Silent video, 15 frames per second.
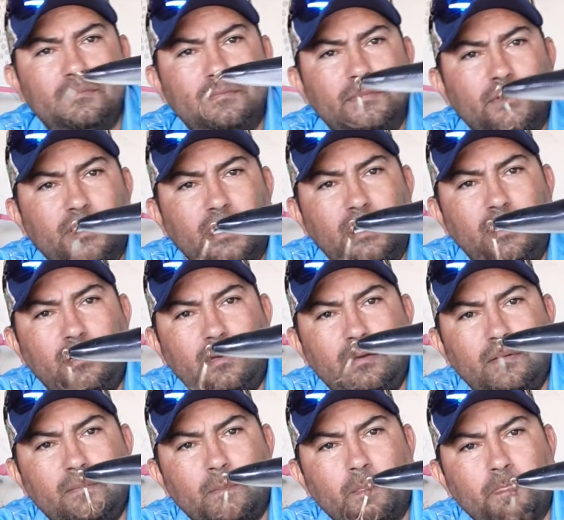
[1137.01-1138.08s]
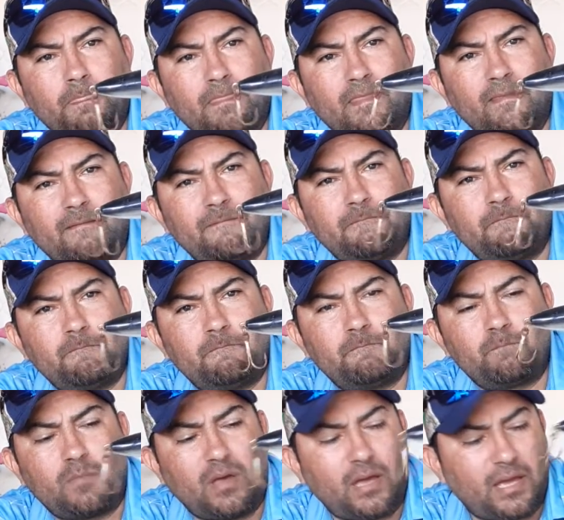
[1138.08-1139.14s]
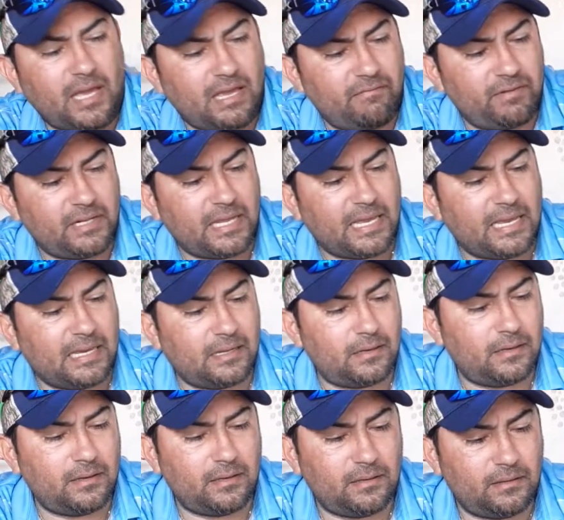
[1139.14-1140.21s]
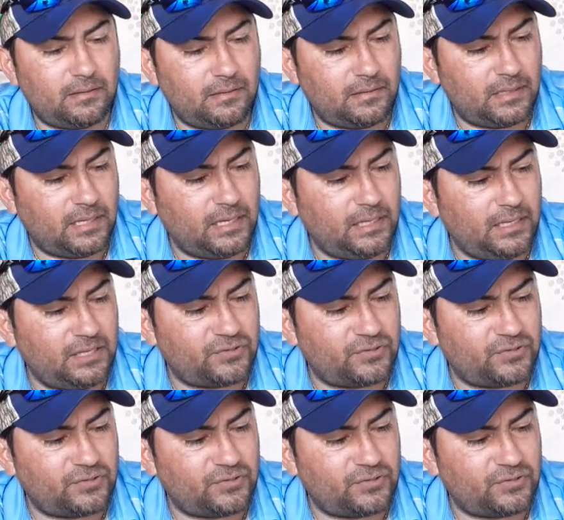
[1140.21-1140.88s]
Okay, I haven't had any